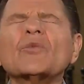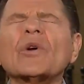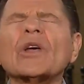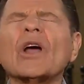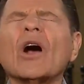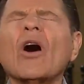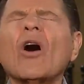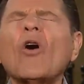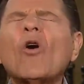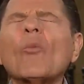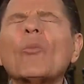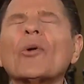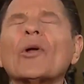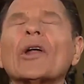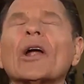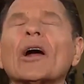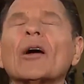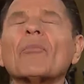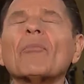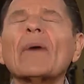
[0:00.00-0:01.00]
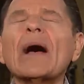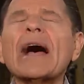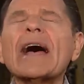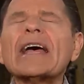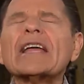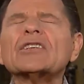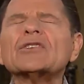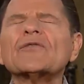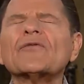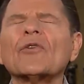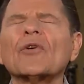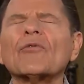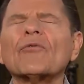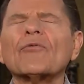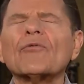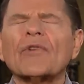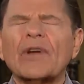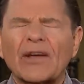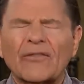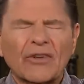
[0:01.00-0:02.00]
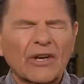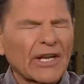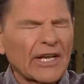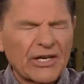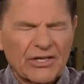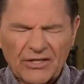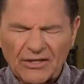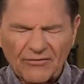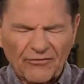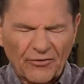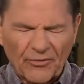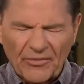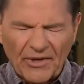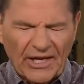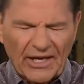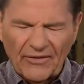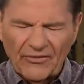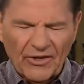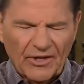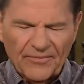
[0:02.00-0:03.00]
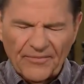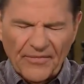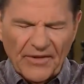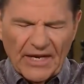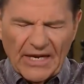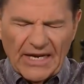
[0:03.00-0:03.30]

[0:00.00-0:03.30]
we open our minds for revelation from heaven,